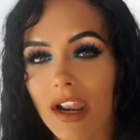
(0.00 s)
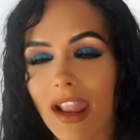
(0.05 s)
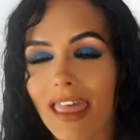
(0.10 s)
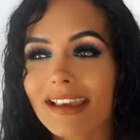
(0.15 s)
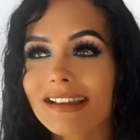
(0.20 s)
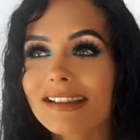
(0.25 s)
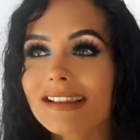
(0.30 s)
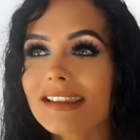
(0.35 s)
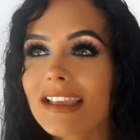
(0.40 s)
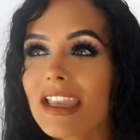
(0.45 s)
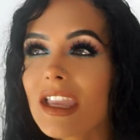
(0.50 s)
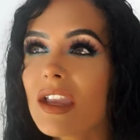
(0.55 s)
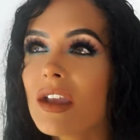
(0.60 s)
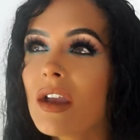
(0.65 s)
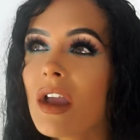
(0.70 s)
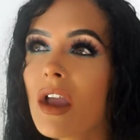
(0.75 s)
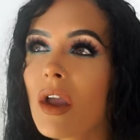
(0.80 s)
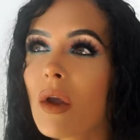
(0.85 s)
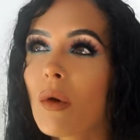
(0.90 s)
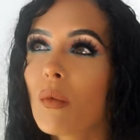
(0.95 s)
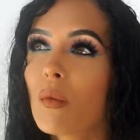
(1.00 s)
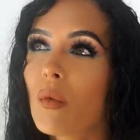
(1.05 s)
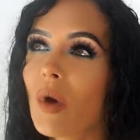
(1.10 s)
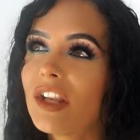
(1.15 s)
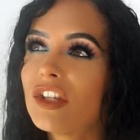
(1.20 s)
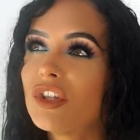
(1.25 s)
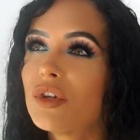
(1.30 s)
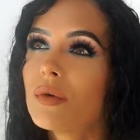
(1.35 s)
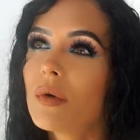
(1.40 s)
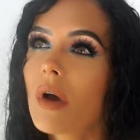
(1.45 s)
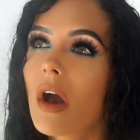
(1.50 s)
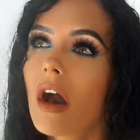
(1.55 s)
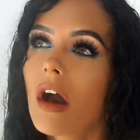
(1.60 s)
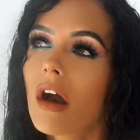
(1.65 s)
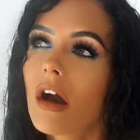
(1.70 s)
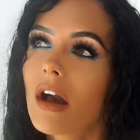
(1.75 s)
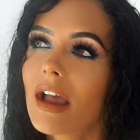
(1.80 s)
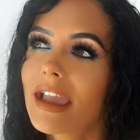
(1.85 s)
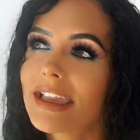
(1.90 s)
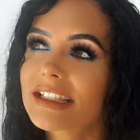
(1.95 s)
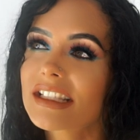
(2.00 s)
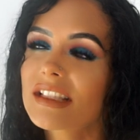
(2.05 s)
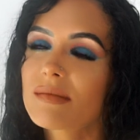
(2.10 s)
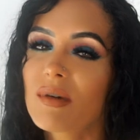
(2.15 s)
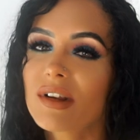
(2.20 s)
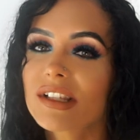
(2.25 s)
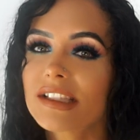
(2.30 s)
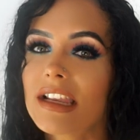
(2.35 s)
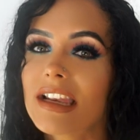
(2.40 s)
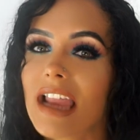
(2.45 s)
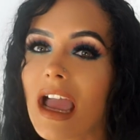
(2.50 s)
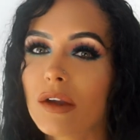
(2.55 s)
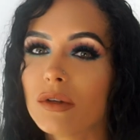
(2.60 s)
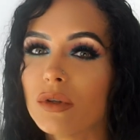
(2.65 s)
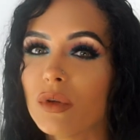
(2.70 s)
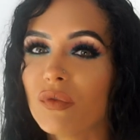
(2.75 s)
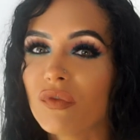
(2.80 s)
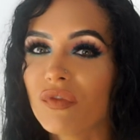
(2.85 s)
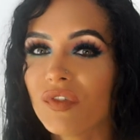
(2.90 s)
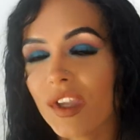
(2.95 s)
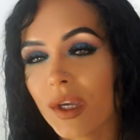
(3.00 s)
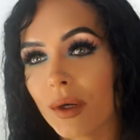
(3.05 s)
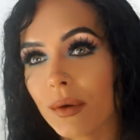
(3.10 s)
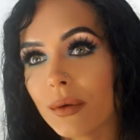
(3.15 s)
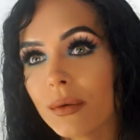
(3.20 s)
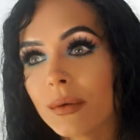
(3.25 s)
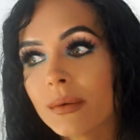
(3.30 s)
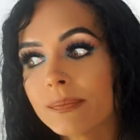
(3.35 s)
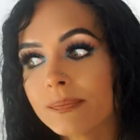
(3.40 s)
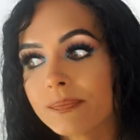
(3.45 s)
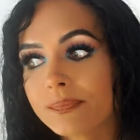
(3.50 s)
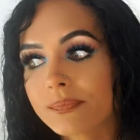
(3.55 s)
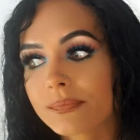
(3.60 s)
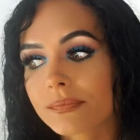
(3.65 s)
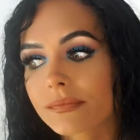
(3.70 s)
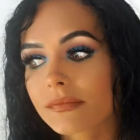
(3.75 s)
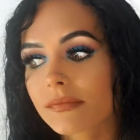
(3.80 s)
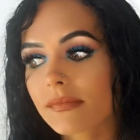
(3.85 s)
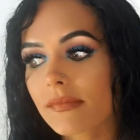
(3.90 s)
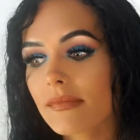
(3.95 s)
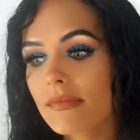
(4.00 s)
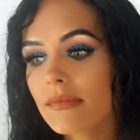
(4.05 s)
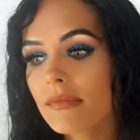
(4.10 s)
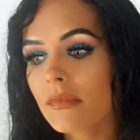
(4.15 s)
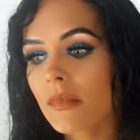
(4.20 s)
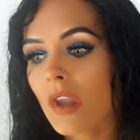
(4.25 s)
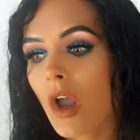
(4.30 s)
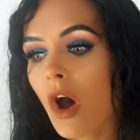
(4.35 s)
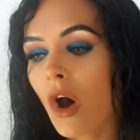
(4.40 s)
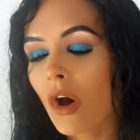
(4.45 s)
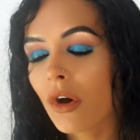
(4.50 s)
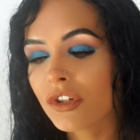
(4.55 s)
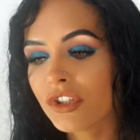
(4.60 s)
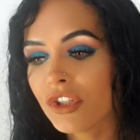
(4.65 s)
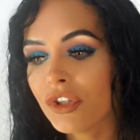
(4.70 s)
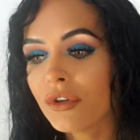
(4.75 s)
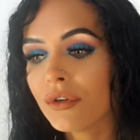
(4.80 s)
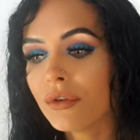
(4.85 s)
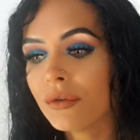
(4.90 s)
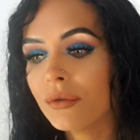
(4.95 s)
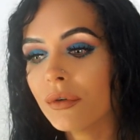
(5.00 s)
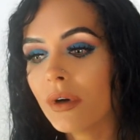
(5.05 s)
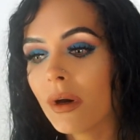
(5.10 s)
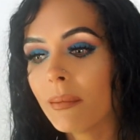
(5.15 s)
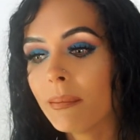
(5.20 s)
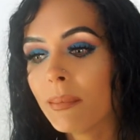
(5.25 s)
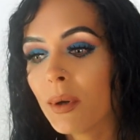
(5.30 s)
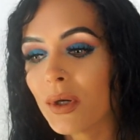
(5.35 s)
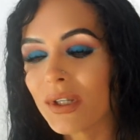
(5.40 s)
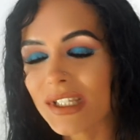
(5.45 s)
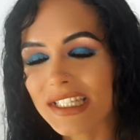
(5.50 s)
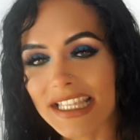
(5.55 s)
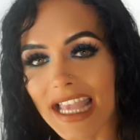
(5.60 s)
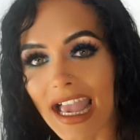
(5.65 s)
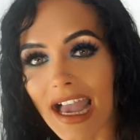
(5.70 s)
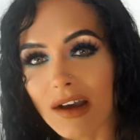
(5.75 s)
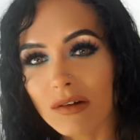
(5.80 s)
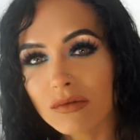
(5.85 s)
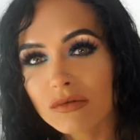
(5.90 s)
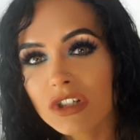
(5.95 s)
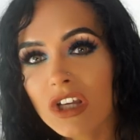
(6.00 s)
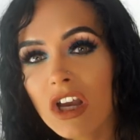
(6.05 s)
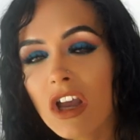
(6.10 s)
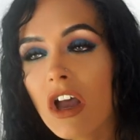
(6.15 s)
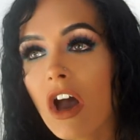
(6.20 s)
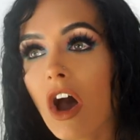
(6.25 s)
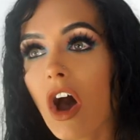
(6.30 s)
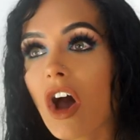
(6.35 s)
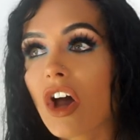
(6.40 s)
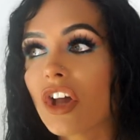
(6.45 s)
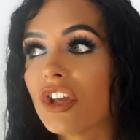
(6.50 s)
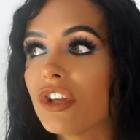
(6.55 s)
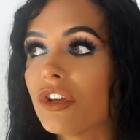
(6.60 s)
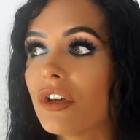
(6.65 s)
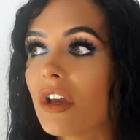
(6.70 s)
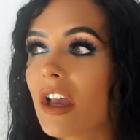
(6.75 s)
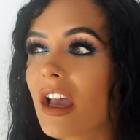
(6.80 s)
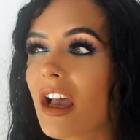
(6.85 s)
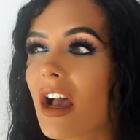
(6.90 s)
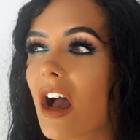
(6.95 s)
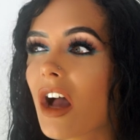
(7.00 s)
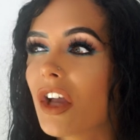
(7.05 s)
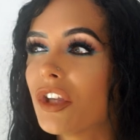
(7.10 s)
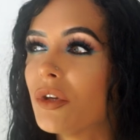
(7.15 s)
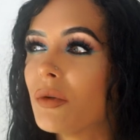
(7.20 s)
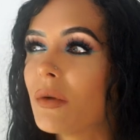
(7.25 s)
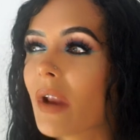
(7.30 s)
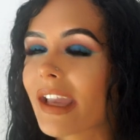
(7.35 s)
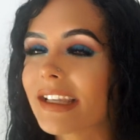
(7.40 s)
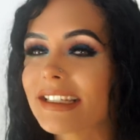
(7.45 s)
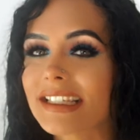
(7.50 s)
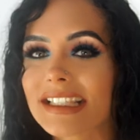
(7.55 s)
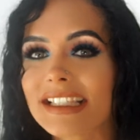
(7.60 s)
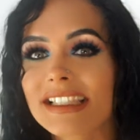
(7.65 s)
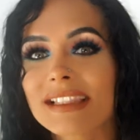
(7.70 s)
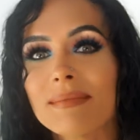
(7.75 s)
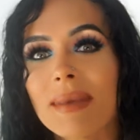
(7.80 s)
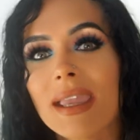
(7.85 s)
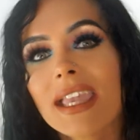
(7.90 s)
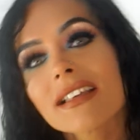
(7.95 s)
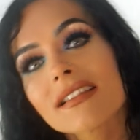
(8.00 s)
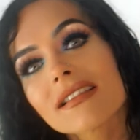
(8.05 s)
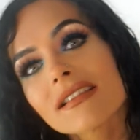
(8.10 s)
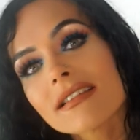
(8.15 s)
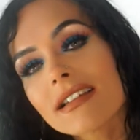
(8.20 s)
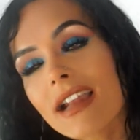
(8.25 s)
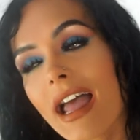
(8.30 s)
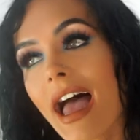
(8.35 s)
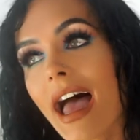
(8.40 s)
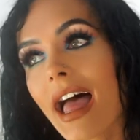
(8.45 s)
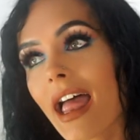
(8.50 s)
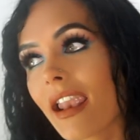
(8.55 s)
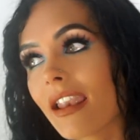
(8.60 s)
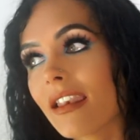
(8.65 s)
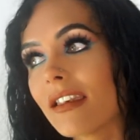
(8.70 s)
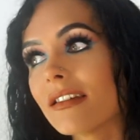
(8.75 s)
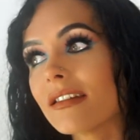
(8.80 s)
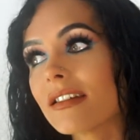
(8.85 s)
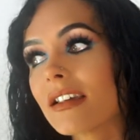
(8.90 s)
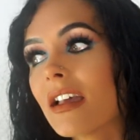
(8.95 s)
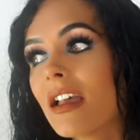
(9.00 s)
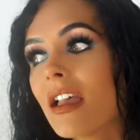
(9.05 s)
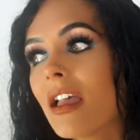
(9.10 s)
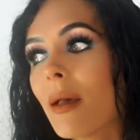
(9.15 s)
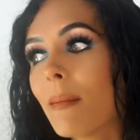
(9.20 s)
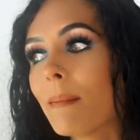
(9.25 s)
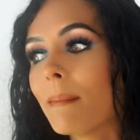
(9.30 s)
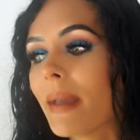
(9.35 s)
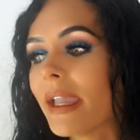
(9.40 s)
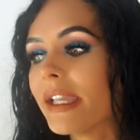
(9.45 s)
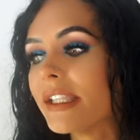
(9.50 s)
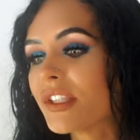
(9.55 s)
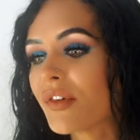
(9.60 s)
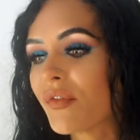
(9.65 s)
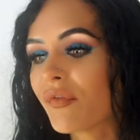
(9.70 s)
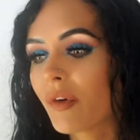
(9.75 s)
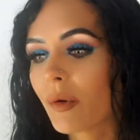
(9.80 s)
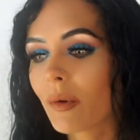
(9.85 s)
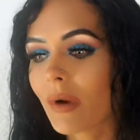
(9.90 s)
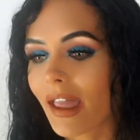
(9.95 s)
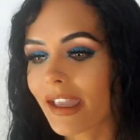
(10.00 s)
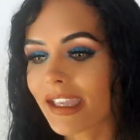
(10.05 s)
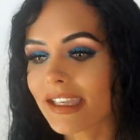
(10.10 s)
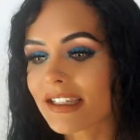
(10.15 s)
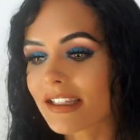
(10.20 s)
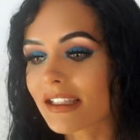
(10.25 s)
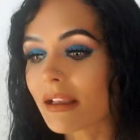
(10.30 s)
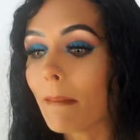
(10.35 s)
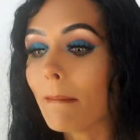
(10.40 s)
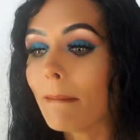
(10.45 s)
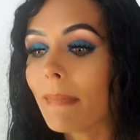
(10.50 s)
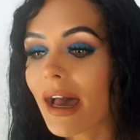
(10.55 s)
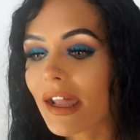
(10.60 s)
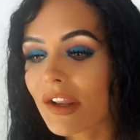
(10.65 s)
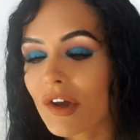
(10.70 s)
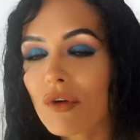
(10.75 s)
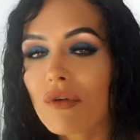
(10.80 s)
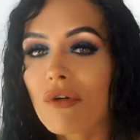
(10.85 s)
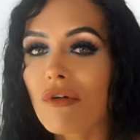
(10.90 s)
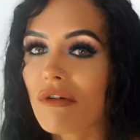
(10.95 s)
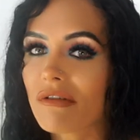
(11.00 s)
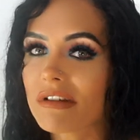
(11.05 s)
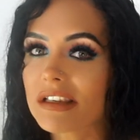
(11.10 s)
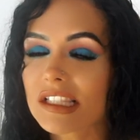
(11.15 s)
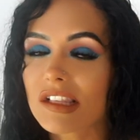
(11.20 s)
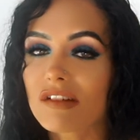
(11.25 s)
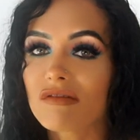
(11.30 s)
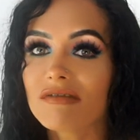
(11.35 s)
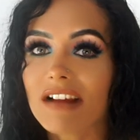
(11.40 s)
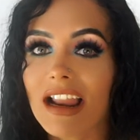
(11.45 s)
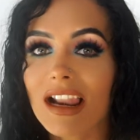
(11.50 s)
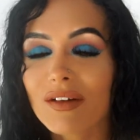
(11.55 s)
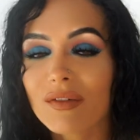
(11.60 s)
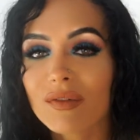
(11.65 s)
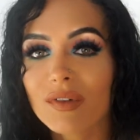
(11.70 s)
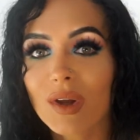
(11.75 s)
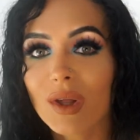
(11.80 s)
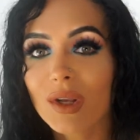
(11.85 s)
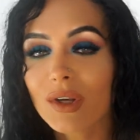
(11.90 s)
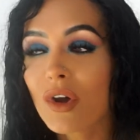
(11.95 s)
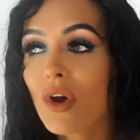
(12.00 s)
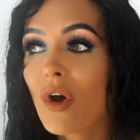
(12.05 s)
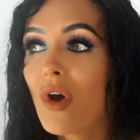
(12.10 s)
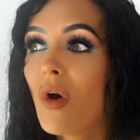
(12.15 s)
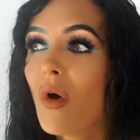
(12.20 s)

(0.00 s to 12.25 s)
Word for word: Like, see when you are expressing how you feel, are you put down? Are you, are you like dismissed and made to feel like it doesn't matter or it's irrelevant?